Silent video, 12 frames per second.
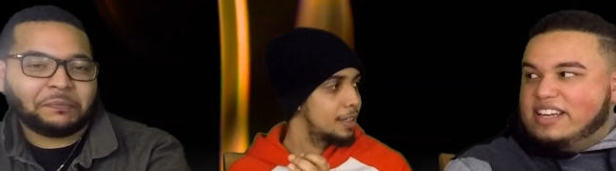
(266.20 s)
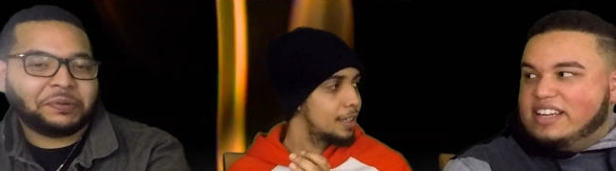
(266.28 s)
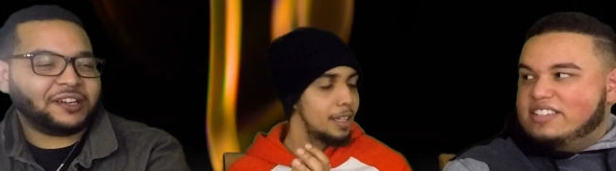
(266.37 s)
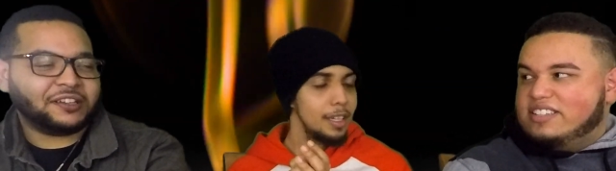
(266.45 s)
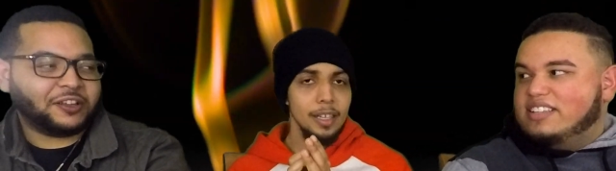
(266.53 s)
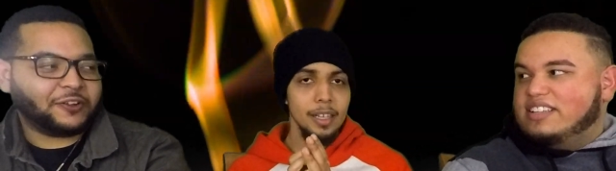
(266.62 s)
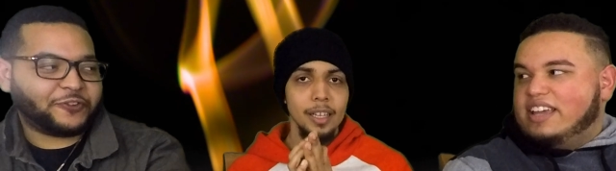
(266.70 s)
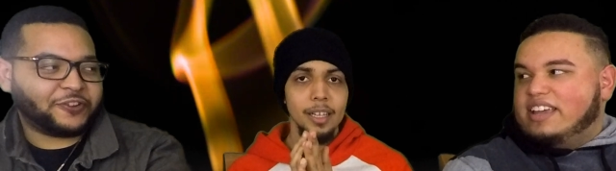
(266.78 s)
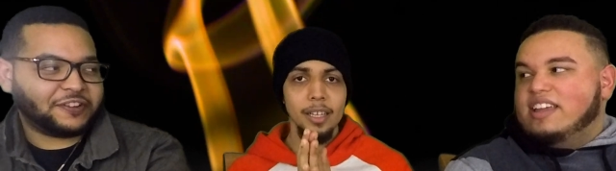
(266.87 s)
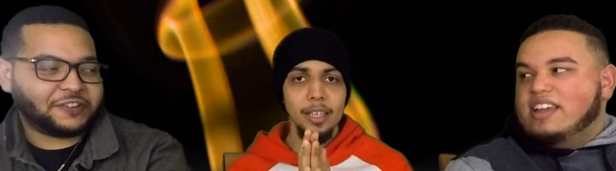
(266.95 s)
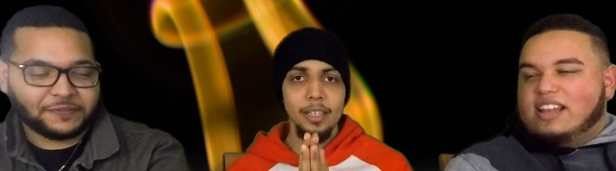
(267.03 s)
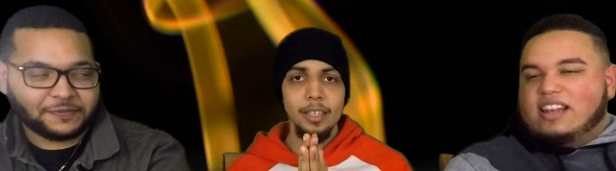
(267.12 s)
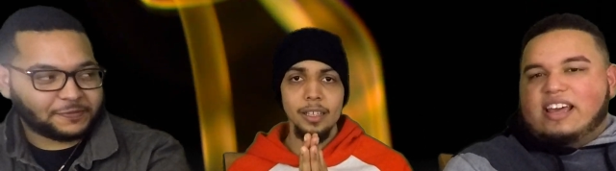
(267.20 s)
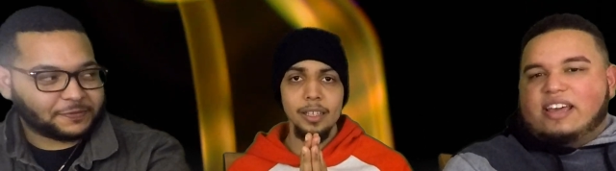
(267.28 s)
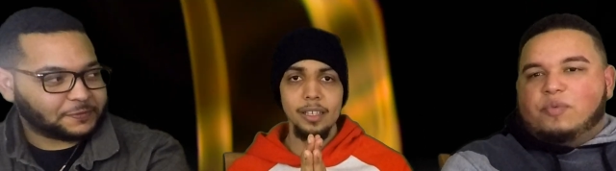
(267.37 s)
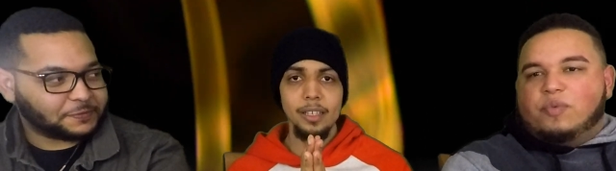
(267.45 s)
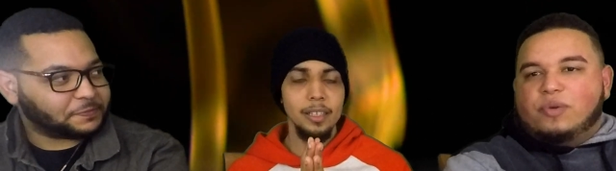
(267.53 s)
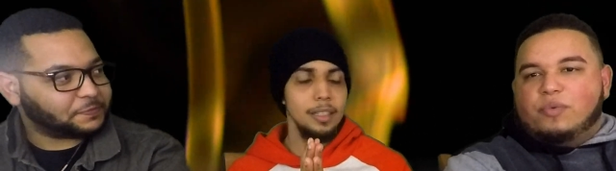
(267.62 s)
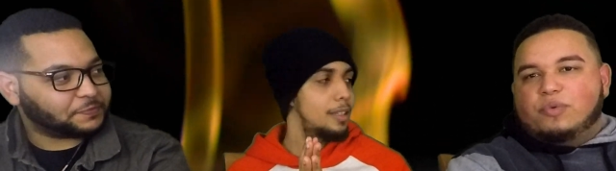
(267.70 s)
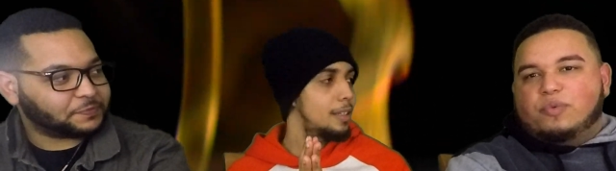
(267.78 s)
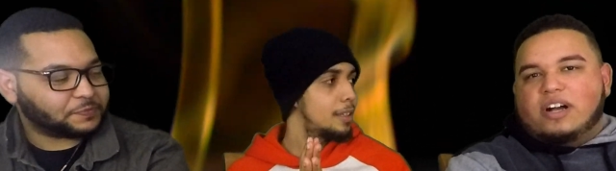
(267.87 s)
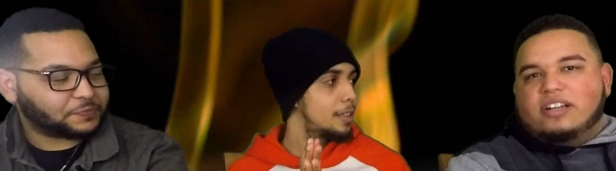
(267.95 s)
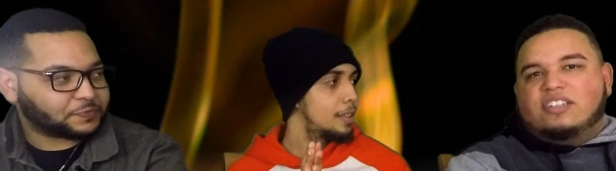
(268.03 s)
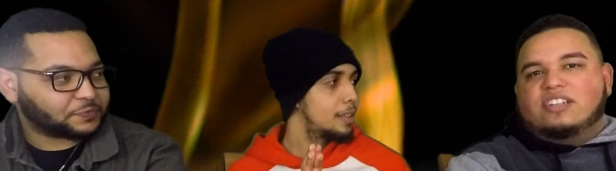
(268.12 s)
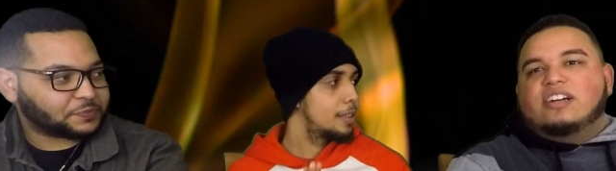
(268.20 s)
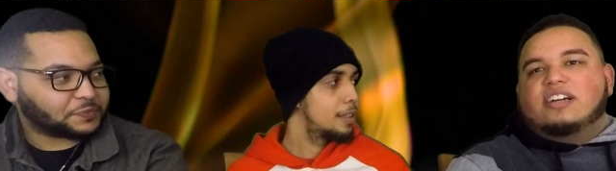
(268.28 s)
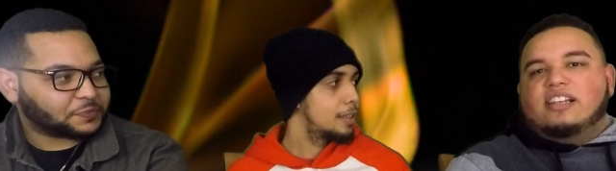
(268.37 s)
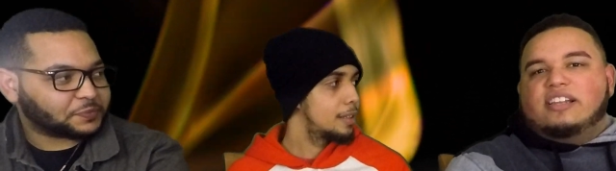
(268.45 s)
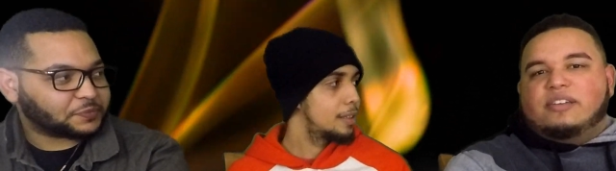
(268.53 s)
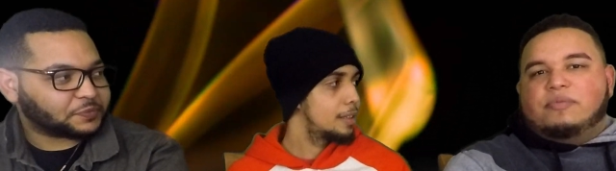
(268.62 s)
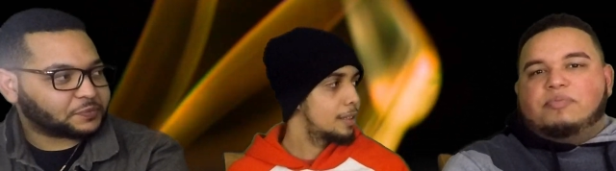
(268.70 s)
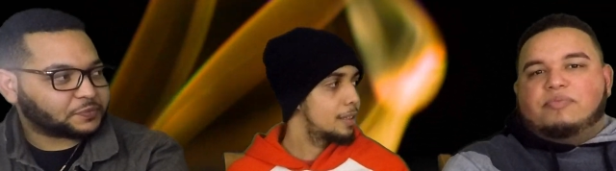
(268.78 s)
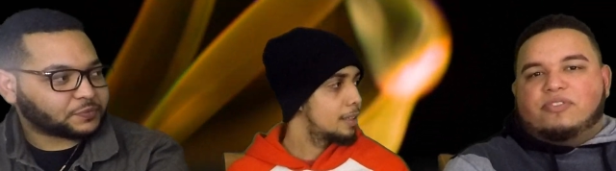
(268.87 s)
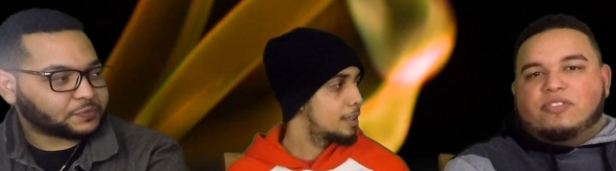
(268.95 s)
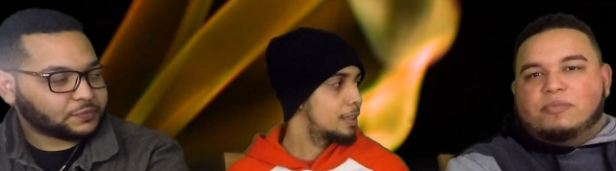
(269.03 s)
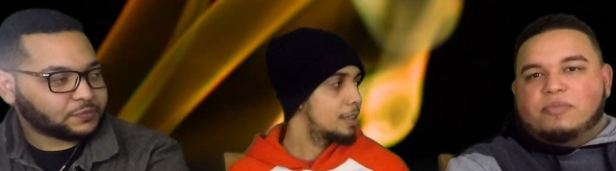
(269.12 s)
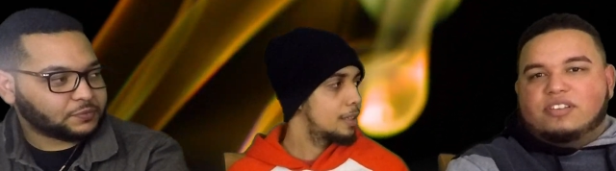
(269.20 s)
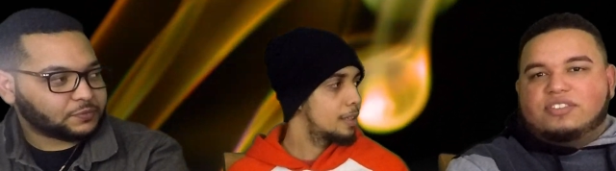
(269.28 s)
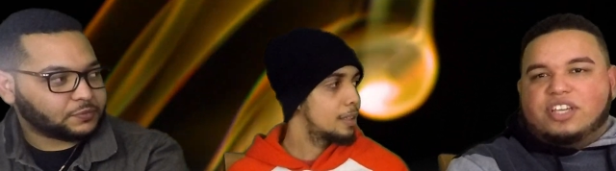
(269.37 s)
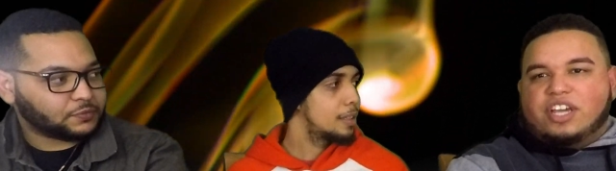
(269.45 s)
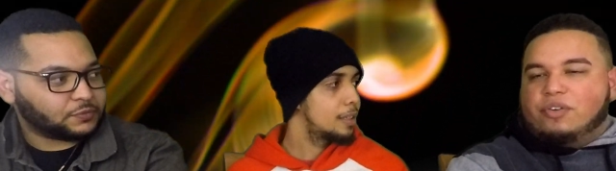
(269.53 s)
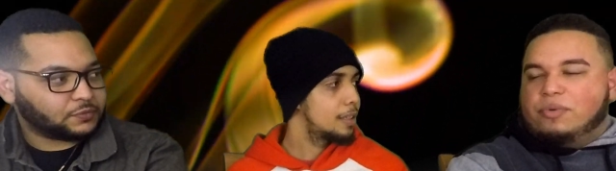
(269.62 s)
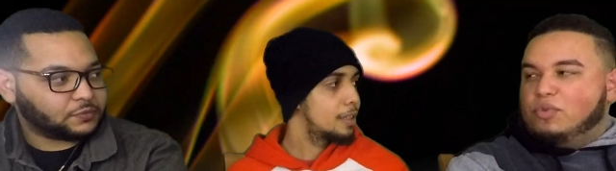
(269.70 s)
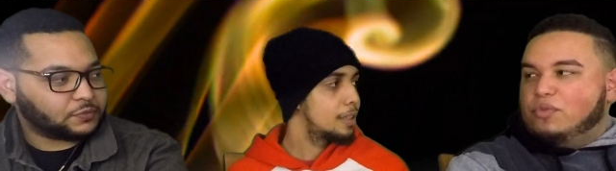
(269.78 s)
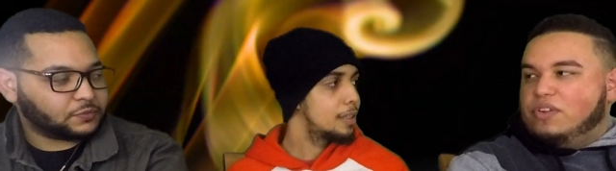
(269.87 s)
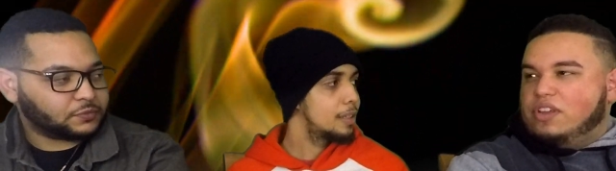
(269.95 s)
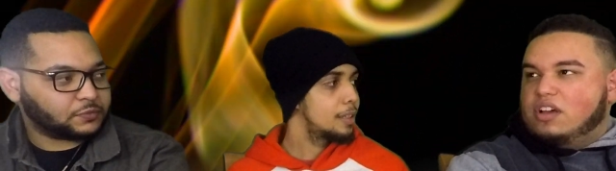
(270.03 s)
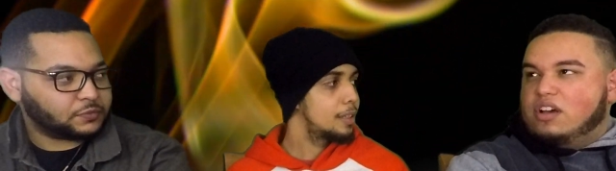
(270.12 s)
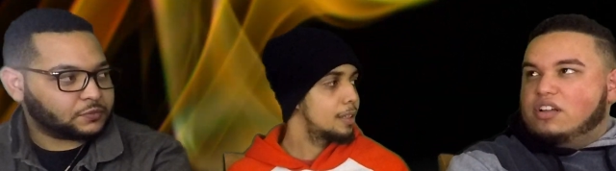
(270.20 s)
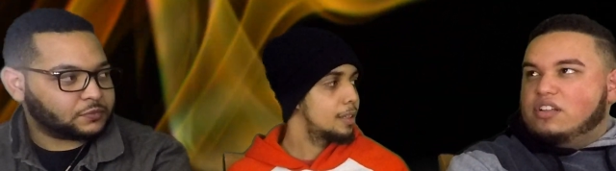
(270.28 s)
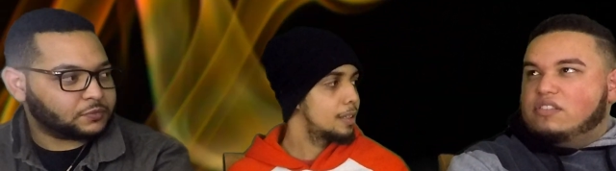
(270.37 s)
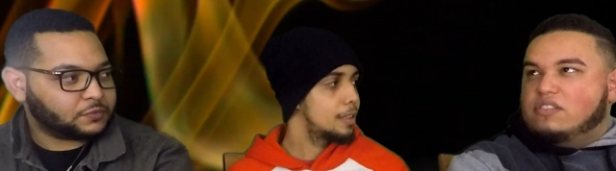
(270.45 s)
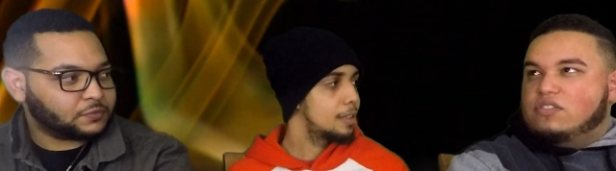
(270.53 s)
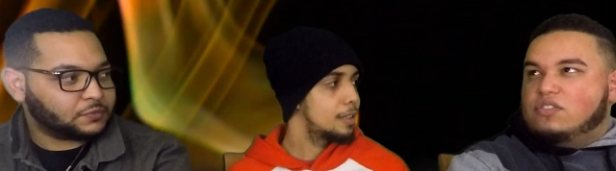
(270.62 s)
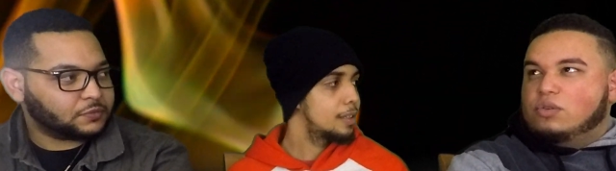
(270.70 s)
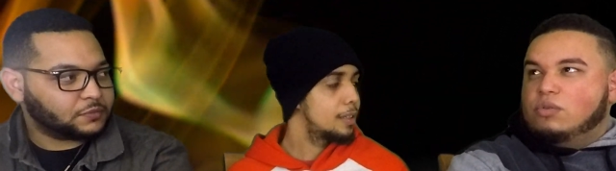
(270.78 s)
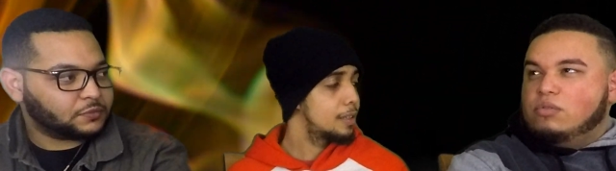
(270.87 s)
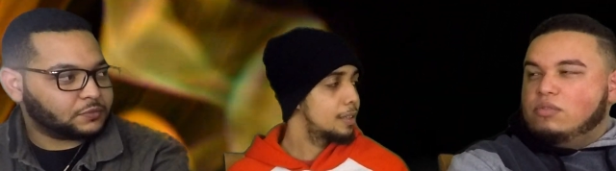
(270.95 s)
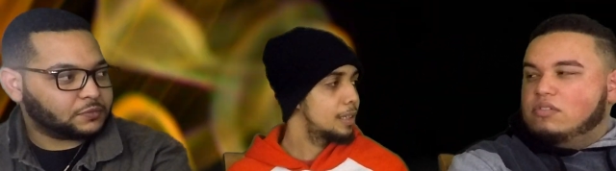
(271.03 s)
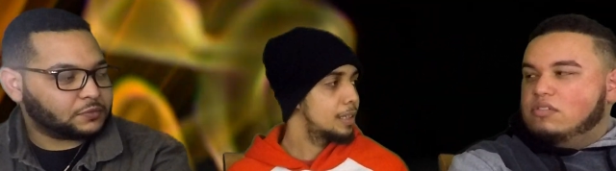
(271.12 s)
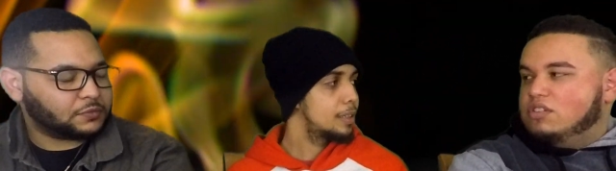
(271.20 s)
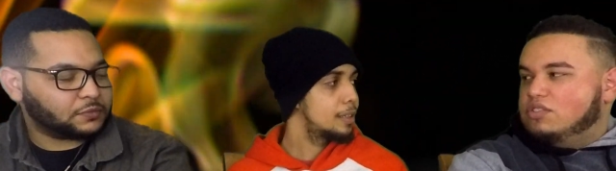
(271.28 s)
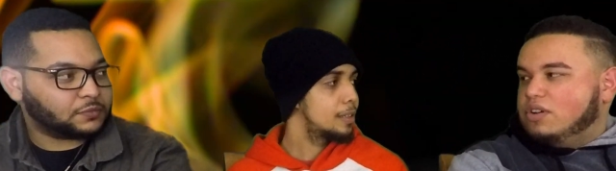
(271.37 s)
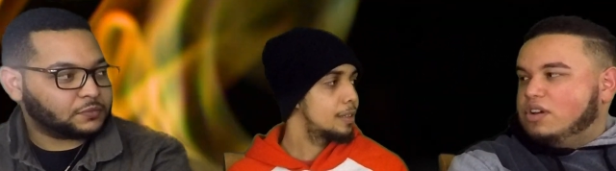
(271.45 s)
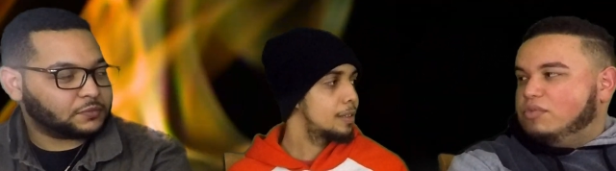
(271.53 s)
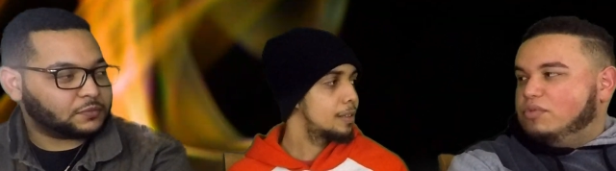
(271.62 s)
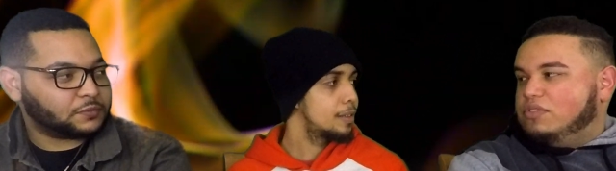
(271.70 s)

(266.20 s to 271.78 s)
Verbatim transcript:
Speaker 1: is today. Like we were watching a clip from a uh, scary movie uh, two Scary Movie